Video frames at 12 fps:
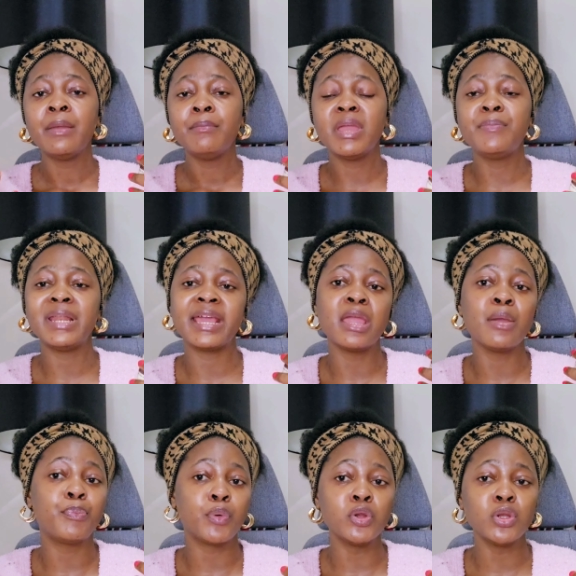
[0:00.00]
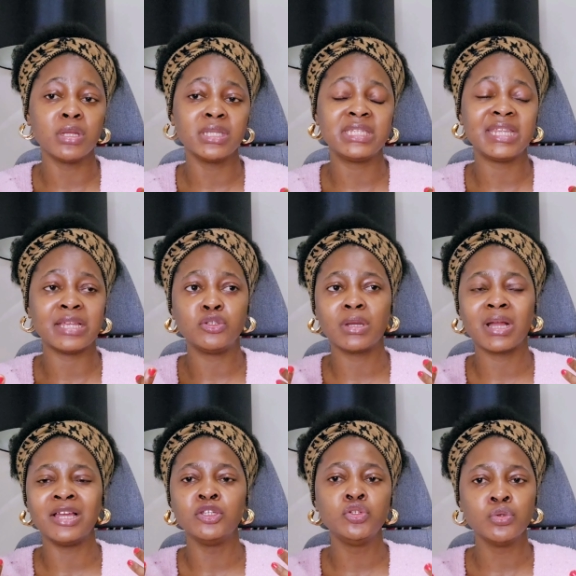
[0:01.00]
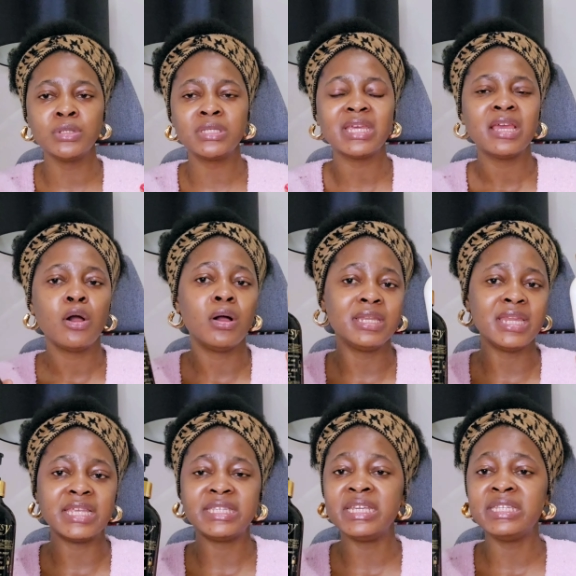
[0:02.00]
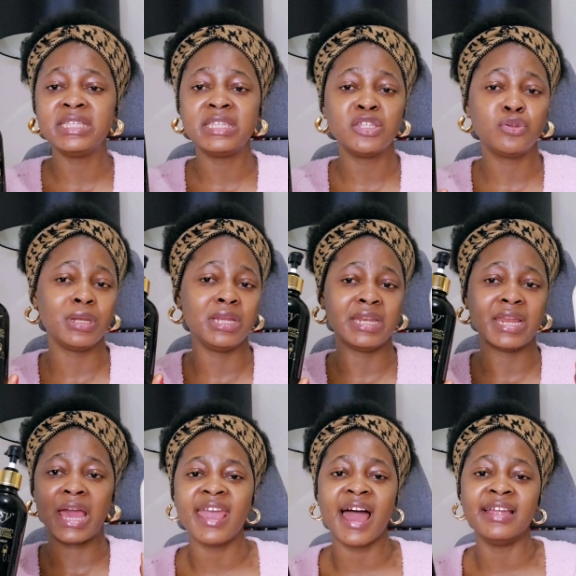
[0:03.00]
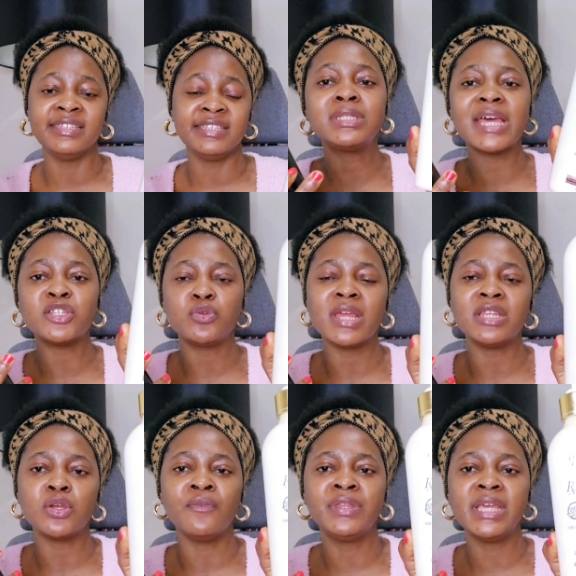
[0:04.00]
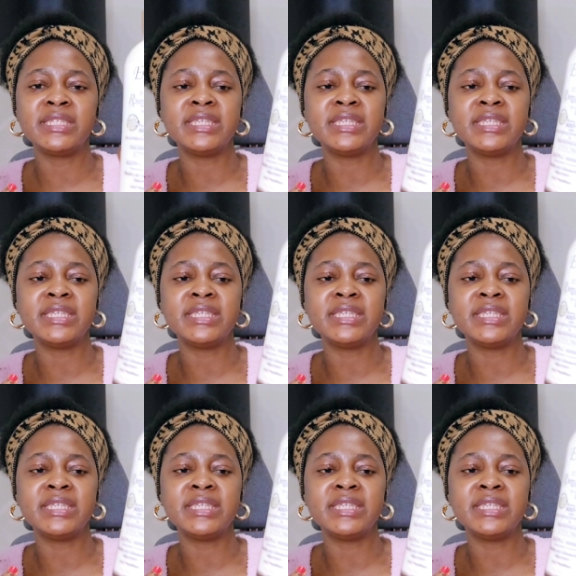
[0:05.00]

maybe a product that you can use, honestly, this is really nice. And the strength of this